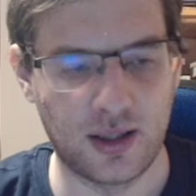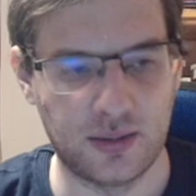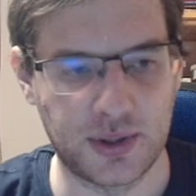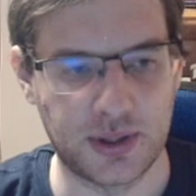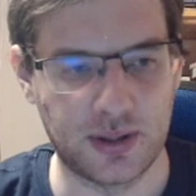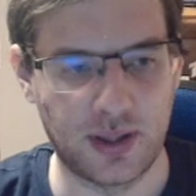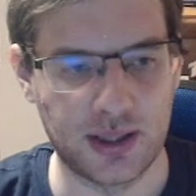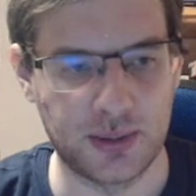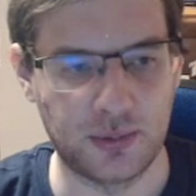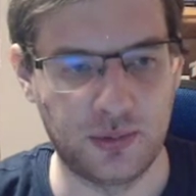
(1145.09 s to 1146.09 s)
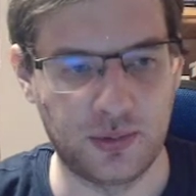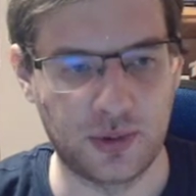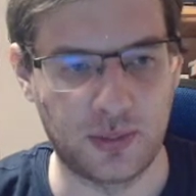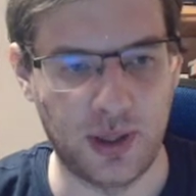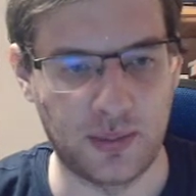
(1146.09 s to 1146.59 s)
which is a nice move for
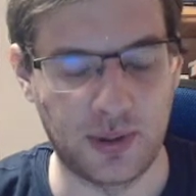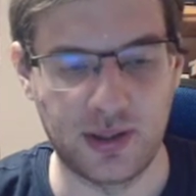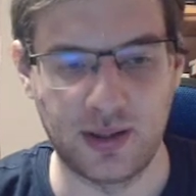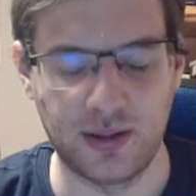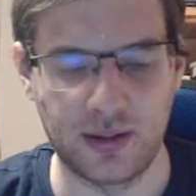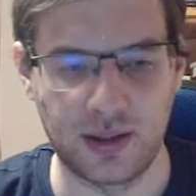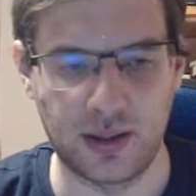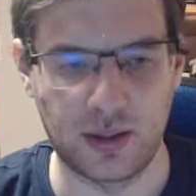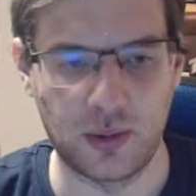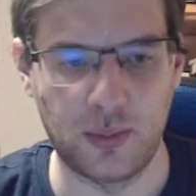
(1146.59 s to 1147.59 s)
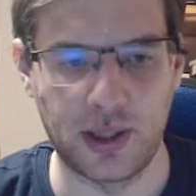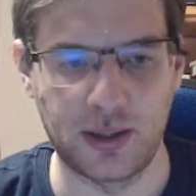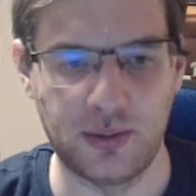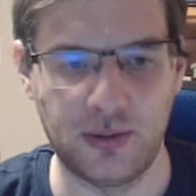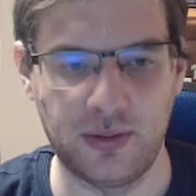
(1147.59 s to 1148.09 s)
black, but then go back
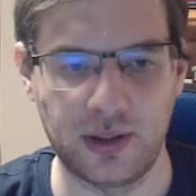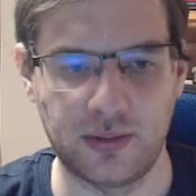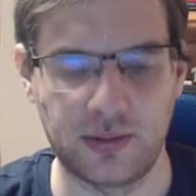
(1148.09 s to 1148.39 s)
to e5.